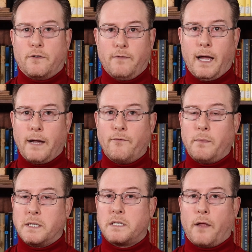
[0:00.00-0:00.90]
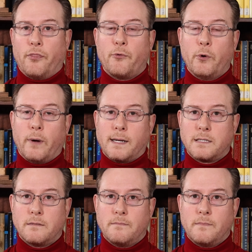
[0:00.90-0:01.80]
of light from the sun through it.